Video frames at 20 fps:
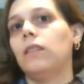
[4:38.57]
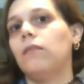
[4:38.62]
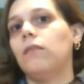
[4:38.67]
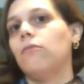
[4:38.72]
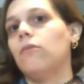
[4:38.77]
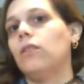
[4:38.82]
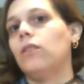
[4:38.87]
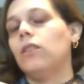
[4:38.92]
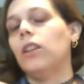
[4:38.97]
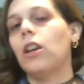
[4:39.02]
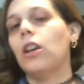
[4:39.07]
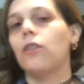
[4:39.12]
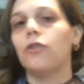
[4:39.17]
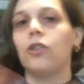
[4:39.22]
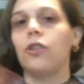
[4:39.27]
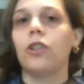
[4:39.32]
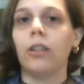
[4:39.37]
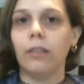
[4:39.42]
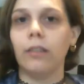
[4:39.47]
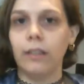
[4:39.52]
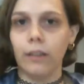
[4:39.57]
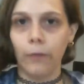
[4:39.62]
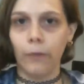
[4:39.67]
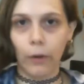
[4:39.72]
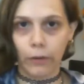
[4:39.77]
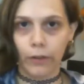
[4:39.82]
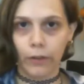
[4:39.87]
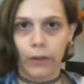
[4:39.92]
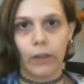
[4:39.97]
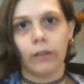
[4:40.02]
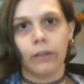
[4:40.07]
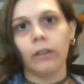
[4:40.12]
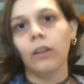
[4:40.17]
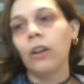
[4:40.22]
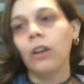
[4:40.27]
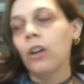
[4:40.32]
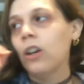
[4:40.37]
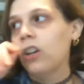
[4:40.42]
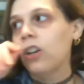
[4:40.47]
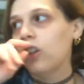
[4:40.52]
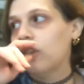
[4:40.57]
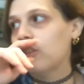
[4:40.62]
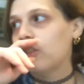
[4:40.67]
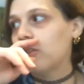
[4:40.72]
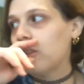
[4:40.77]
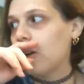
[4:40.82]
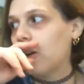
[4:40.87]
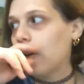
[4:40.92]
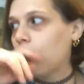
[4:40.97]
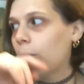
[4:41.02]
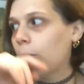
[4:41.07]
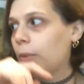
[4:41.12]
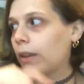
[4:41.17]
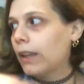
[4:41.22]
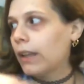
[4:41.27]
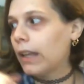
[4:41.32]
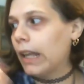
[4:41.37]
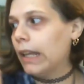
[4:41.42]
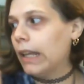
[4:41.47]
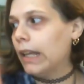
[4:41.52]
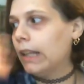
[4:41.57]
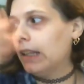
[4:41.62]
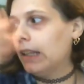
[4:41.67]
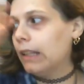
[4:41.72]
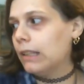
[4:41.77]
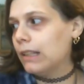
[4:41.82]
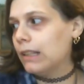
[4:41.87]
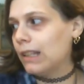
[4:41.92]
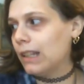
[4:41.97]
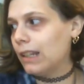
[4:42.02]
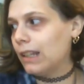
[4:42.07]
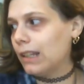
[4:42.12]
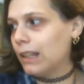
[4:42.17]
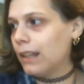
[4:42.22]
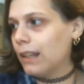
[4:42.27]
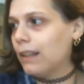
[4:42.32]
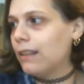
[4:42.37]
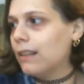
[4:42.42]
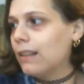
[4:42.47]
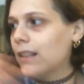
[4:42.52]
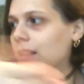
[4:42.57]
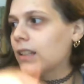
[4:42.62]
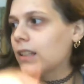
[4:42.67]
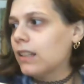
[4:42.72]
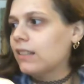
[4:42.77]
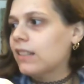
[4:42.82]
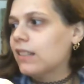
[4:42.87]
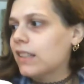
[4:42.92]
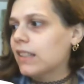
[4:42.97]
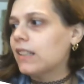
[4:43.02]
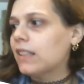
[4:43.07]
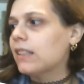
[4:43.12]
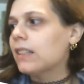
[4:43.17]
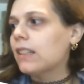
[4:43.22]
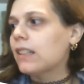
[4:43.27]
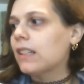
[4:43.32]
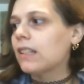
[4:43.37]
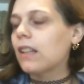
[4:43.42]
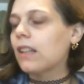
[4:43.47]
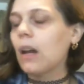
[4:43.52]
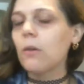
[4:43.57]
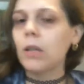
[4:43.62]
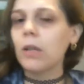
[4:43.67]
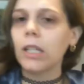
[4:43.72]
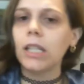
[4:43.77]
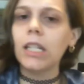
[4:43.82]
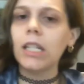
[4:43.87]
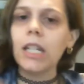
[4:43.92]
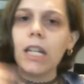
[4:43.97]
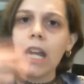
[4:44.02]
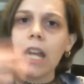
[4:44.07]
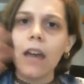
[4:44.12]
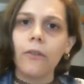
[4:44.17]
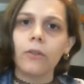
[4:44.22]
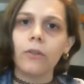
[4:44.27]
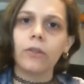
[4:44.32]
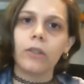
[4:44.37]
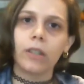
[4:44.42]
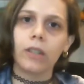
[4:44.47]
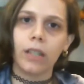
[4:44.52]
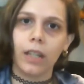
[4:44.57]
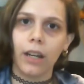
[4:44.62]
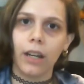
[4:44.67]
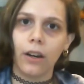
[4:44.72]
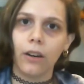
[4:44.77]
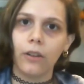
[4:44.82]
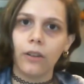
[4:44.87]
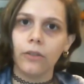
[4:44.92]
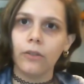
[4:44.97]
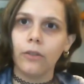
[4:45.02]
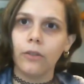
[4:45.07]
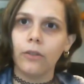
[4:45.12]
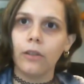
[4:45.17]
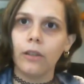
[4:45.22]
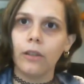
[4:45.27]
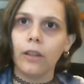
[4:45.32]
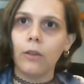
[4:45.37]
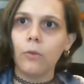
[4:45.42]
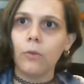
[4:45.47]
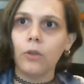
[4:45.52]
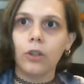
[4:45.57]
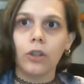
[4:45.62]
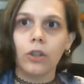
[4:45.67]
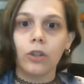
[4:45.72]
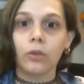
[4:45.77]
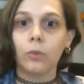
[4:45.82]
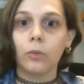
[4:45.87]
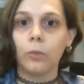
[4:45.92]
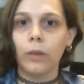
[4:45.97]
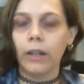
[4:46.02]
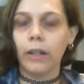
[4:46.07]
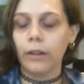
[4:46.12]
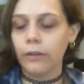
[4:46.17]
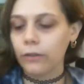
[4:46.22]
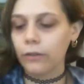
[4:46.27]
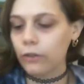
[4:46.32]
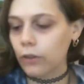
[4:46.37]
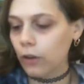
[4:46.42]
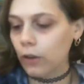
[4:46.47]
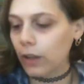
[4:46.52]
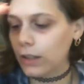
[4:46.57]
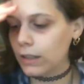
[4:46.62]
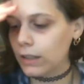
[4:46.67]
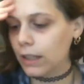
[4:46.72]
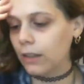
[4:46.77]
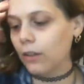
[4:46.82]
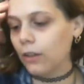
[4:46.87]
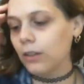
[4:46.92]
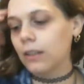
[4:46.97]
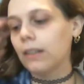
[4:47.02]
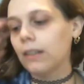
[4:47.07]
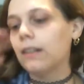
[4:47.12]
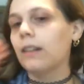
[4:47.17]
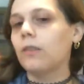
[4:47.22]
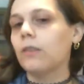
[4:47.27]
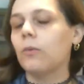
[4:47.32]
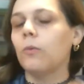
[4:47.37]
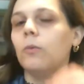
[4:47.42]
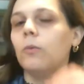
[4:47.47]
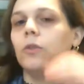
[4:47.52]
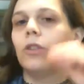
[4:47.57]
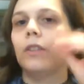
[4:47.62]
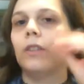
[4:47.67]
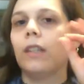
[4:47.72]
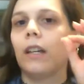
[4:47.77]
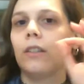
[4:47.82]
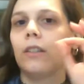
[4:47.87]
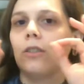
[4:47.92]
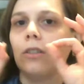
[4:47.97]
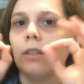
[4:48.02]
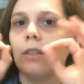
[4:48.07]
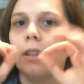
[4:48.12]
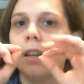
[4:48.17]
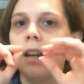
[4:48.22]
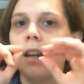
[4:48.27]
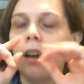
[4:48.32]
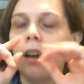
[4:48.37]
scared shitless of everything. So, but in these instances, I was never scared. It was just weird. So let's get on to the next one, which is actually